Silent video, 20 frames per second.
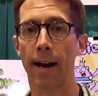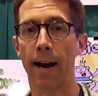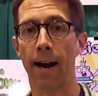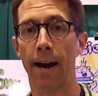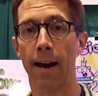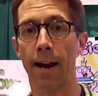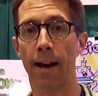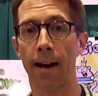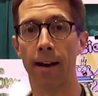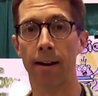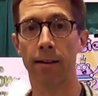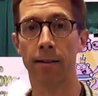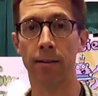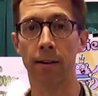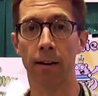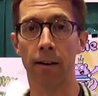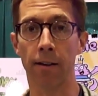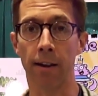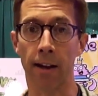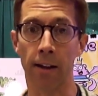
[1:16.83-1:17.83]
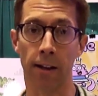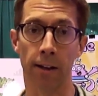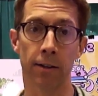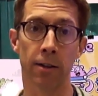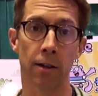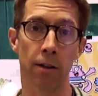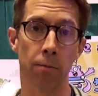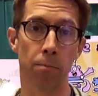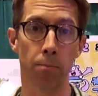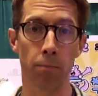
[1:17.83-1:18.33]
and that led
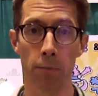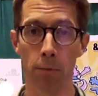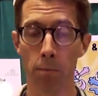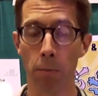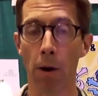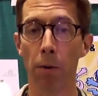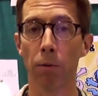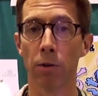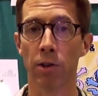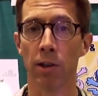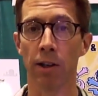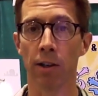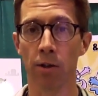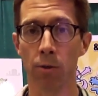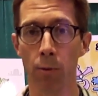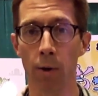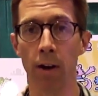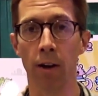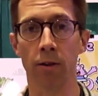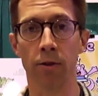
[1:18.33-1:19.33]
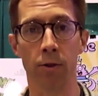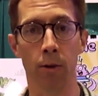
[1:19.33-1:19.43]
to publishing as well.